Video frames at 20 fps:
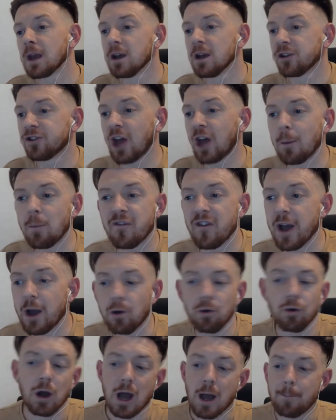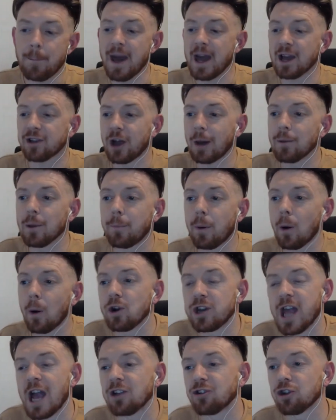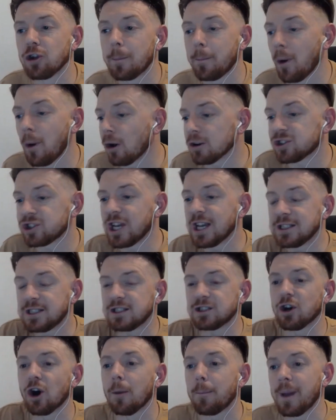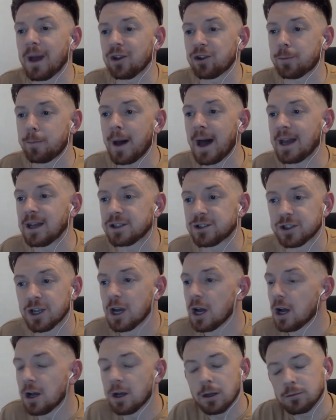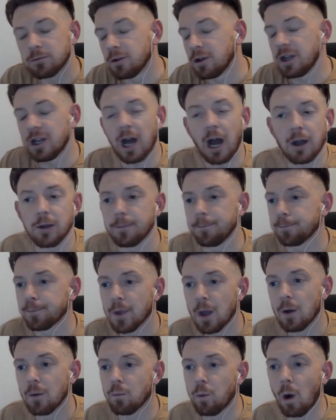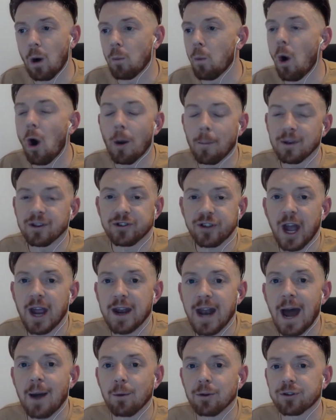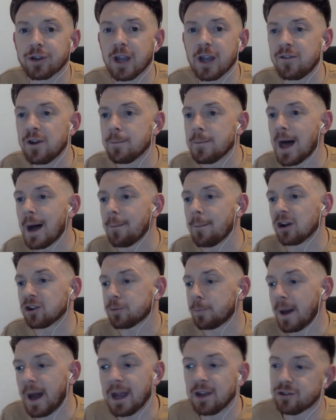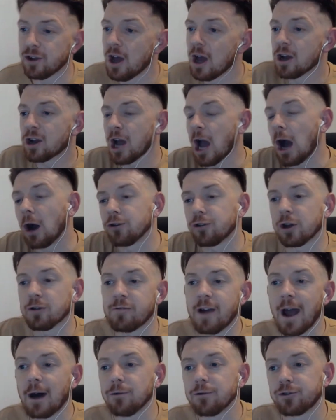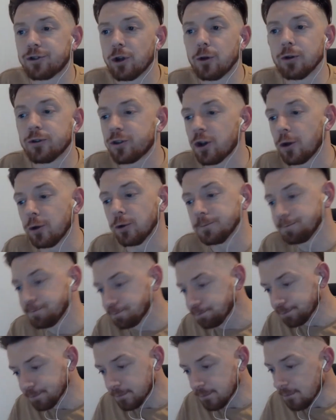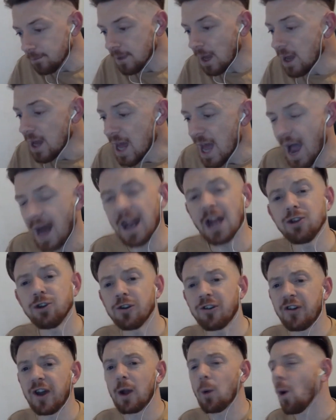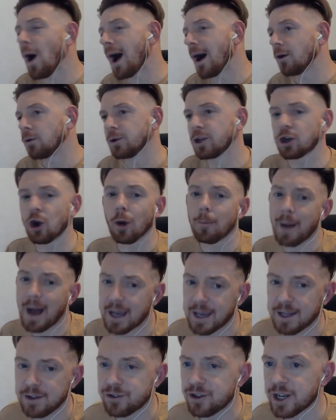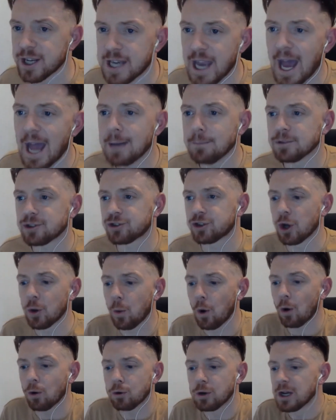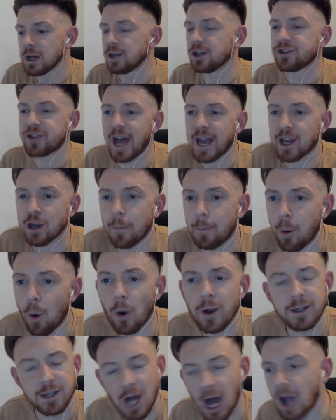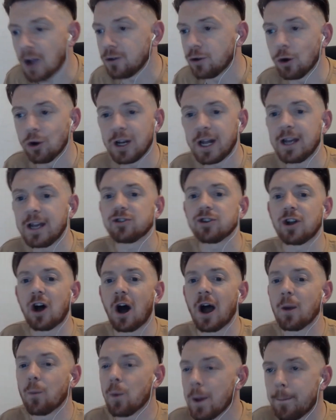Somerville picks up the ball on the edge of the box, sees he's got a bit of space. What a mistake that was, giving him that much space. Curls it round, 2-2. And then you think, well, you got back into the game, it's 2-2, you take a point. No, not Leeds United.